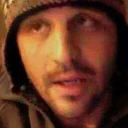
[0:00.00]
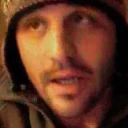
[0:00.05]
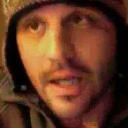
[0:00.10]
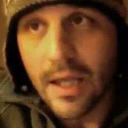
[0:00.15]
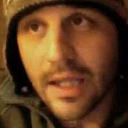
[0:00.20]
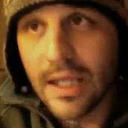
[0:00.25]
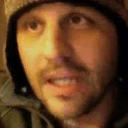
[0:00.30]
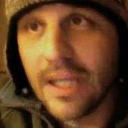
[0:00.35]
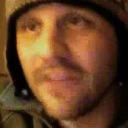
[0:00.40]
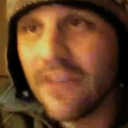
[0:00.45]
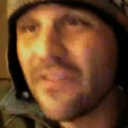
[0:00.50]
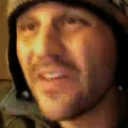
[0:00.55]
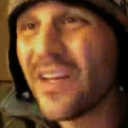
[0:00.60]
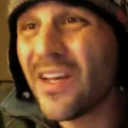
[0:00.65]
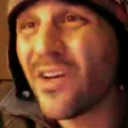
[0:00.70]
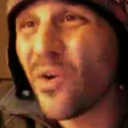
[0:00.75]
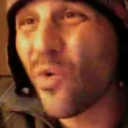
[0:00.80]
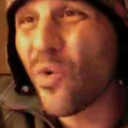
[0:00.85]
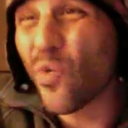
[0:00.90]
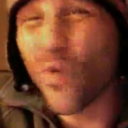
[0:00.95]

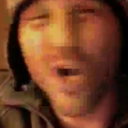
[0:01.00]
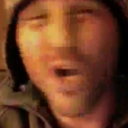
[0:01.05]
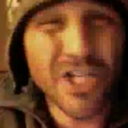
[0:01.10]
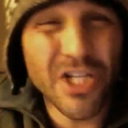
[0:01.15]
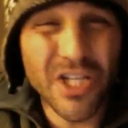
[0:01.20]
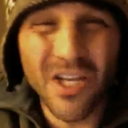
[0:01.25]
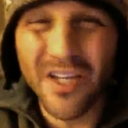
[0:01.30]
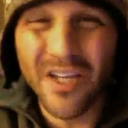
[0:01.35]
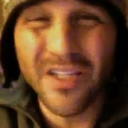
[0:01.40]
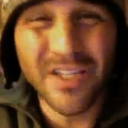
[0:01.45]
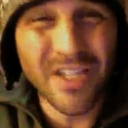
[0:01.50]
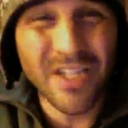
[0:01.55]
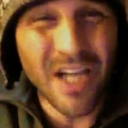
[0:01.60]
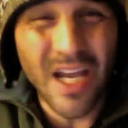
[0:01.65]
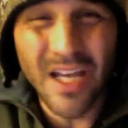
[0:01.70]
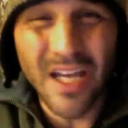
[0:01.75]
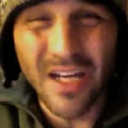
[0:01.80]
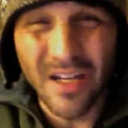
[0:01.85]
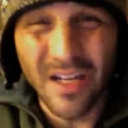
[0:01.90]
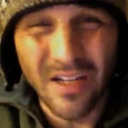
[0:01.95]
Even Russia and
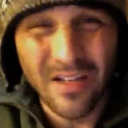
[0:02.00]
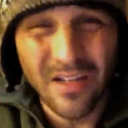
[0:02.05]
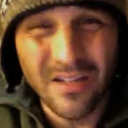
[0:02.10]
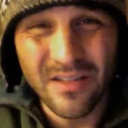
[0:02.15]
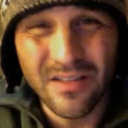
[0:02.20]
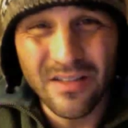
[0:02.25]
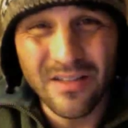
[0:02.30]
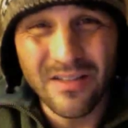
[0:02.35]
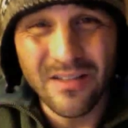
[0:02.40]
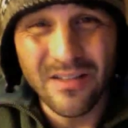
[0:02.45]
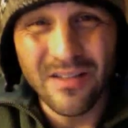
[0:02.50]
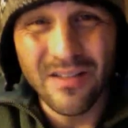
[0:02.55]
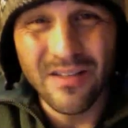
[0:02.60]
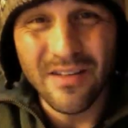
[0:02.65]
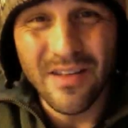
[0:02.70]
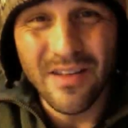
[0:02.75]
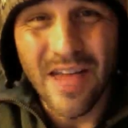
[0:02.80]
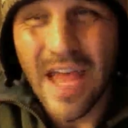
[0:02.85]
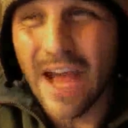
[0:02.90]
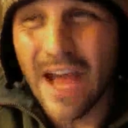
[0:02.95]
China
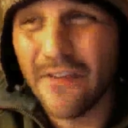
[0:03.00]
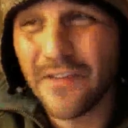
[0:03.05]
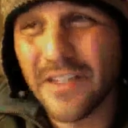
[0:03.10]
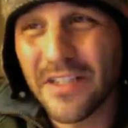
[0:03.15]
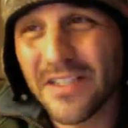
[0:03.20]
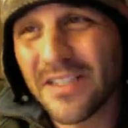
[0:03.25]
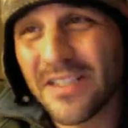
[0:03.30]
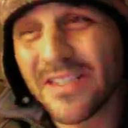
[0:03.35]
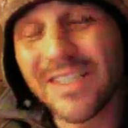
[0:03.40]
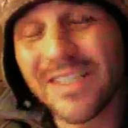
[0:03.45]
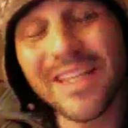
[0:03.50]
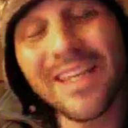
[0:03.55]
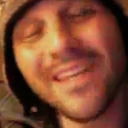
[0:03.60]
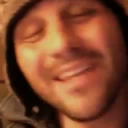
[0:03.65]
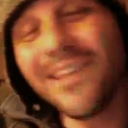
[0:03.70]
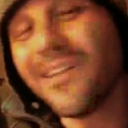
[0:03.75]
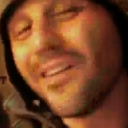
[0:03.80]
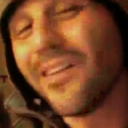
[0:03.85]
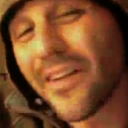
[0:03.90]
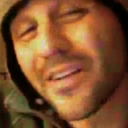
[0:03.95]
have to
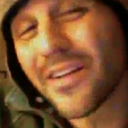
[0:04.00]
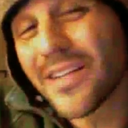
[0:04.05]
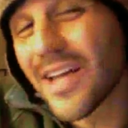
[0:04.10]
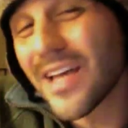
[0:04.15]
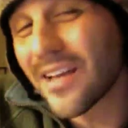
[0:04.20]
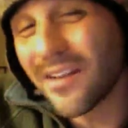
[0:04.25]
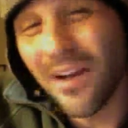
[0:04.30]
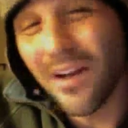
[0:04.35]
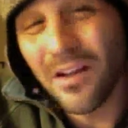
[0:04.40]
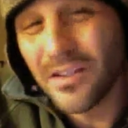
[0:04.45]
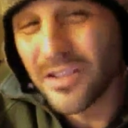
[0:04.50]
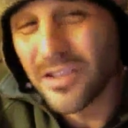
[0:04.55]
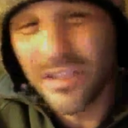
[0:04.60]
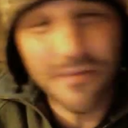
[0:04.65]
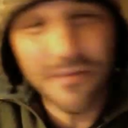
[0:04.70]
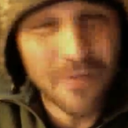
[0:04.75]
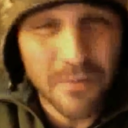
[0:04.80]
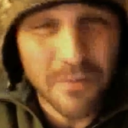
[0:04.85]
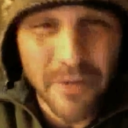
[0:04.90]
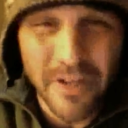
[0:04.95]
steal their technology
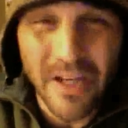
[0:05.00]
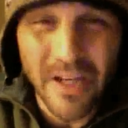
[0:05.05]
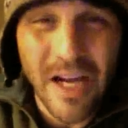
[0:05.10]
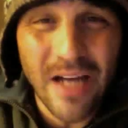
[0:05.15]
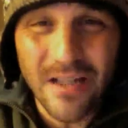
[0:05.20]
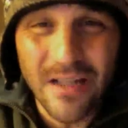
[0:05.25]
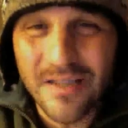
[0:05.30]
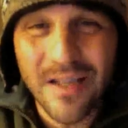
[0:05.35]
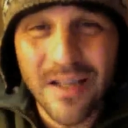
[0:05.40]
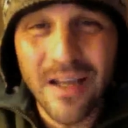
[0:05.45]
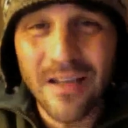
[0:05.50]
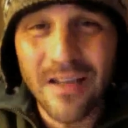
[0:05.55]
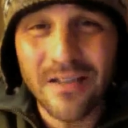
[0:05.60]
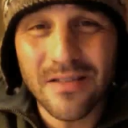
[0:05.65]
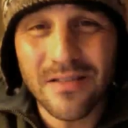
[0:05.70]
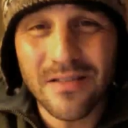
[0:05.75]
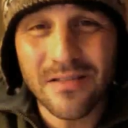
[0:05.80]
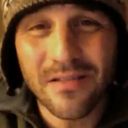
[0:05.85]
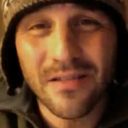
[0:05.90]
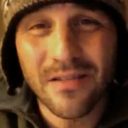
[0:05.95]
from the United
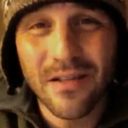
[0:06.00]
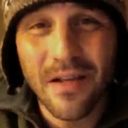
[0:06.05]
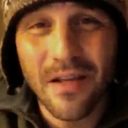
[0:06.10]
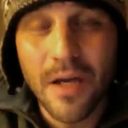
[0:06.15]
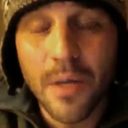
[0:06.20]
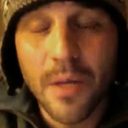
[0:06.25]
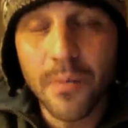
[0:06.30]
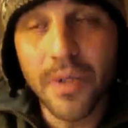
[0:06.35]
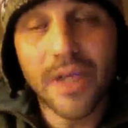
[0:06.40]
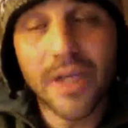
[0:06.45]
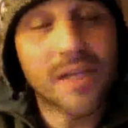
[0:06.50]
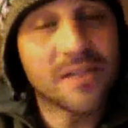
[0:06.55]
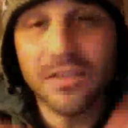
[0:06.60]
States because